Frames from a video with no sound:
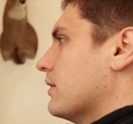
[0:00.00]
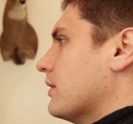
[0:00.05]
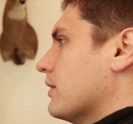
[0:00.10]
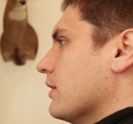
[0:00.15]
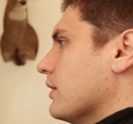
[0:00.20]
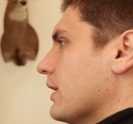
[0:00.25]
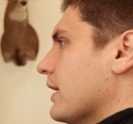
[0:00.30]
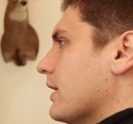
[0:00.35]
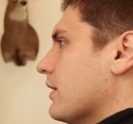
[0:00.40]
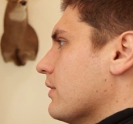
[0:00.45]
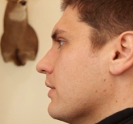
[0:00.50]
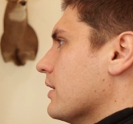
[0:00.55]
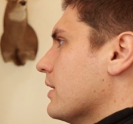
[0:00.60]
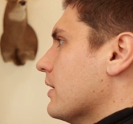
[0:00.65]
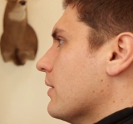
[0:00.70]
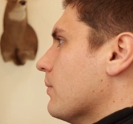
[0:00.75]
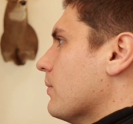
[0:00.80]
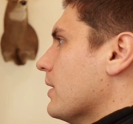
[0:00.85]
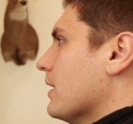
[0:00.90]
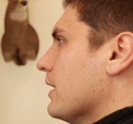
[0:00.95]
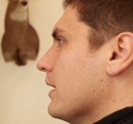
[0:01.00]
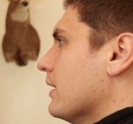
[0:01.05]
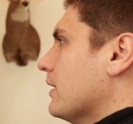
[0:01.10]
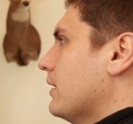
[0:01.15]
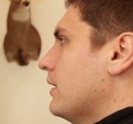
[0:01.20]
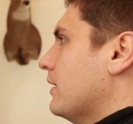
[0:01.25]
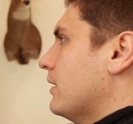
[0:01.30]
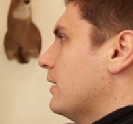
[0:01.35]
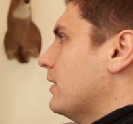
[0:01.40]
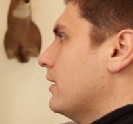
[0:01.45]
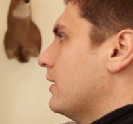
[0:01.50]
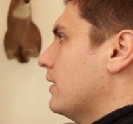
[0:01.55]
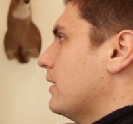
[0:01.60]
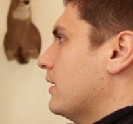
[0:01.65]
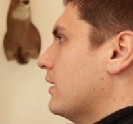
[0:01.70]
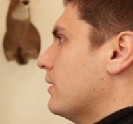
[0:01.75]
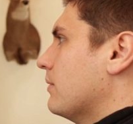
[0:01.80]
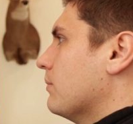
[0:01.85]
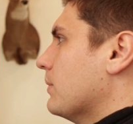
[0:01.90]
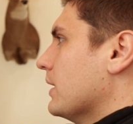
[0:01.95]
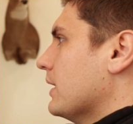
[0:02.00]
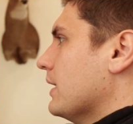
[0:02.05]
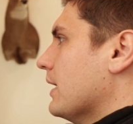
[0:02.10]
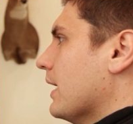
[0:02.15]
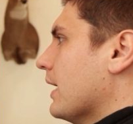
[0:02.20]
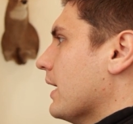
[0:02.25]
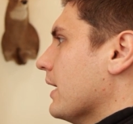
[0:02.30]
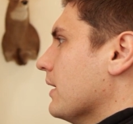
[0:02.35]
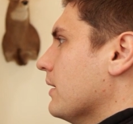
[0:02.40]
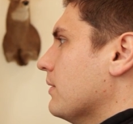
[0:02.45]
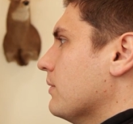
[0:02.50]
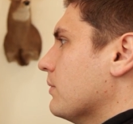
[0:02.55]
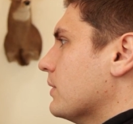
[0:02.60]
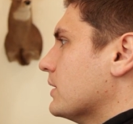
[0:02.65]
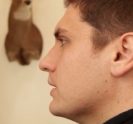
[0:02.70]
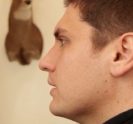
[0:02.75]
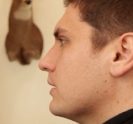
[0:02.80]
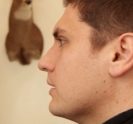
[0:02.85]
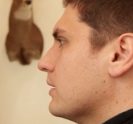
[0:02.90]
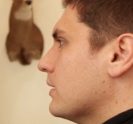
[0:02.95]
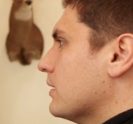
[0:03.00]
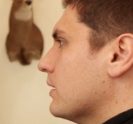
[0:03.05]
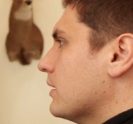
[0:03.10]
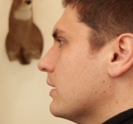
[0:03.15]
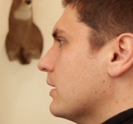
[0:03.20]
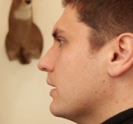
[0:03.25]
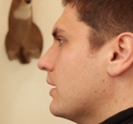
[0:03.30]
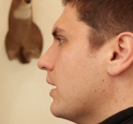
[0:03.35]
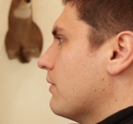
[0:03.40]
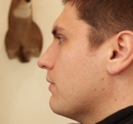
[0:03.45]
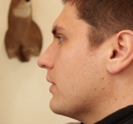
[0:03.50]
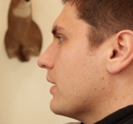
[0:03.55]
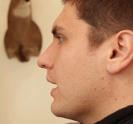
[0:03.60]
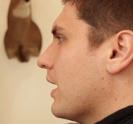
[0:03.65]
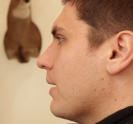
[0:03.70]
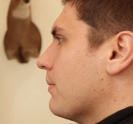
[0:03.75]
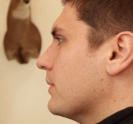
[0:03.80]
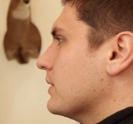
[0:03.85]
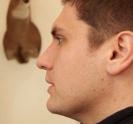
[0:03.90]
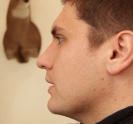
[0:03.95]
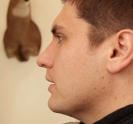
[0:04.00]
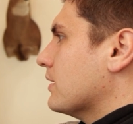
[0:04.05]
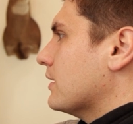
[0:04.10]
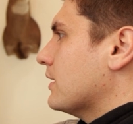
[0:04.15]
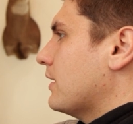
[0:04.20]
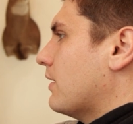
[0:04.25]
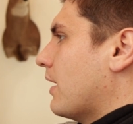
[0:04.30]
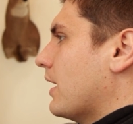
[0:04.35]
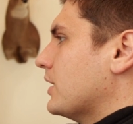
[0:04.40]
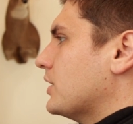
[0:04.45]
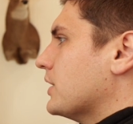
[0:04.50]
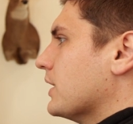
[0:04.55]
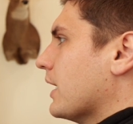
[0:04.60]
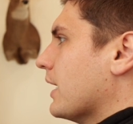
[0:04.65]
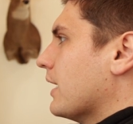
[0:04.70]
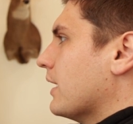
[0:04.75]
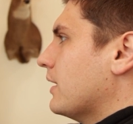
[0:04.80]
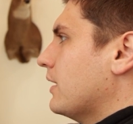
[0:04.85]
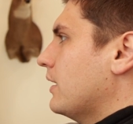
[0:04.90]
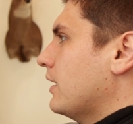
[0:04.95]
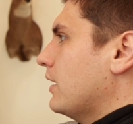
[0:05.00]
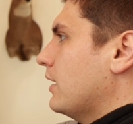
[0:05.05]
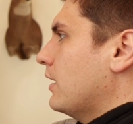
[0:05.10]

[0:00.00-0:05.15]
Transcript: the later the year went. But he died, which it definitely happens. And the deer I shot